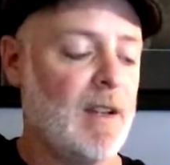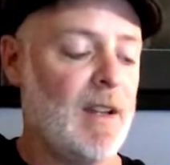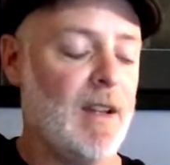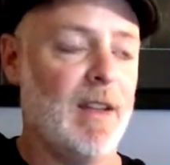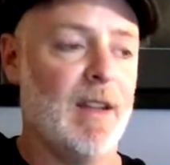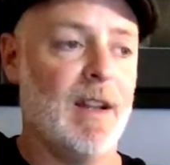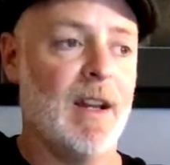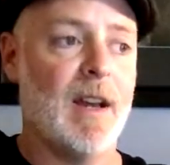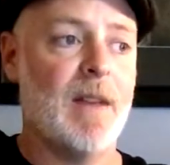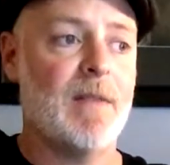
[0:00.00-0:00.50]

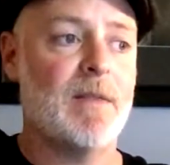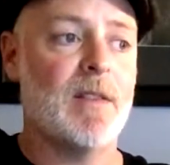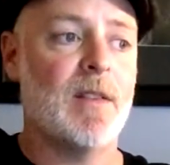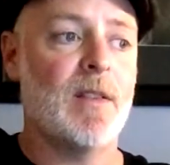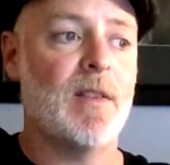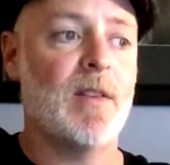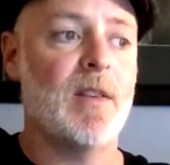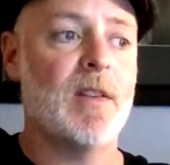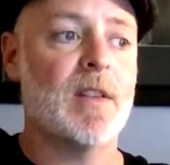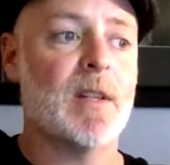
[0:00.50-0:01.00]
And then after
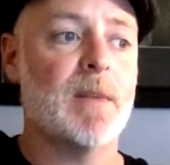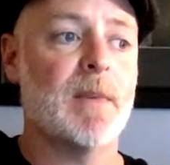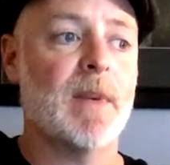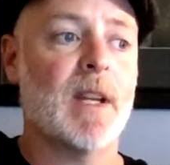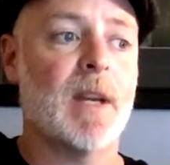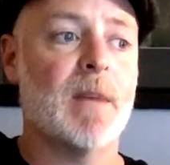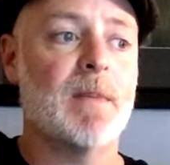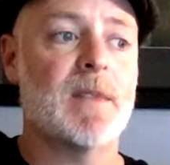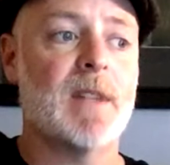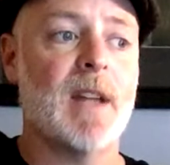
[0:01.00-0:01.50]
the third time it
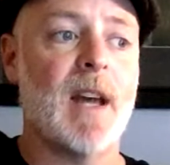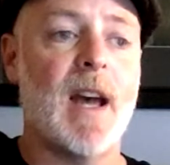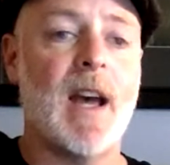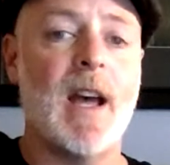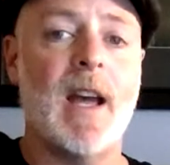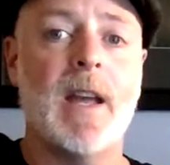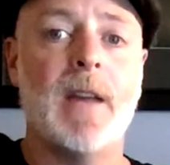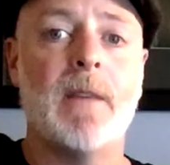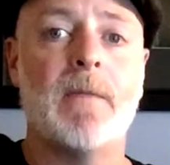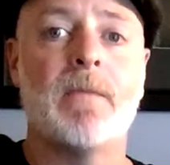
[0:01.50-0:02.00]
comes to
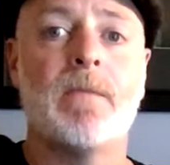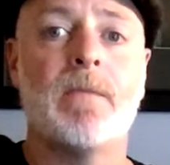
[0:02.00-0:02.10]
A,